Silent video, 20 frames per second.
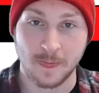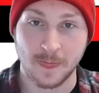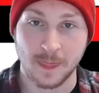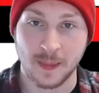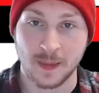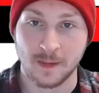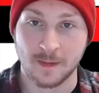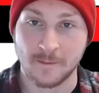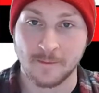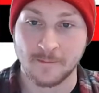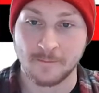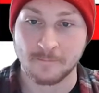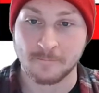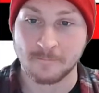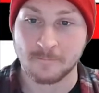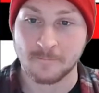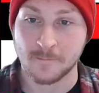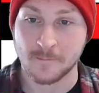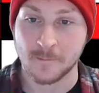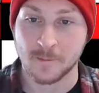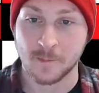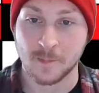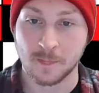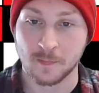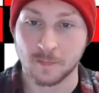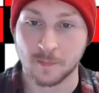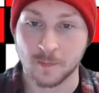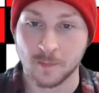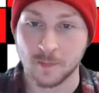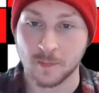
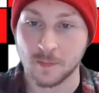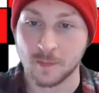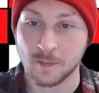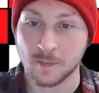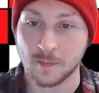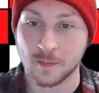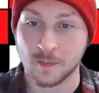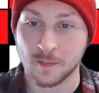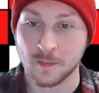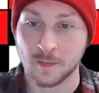(silence)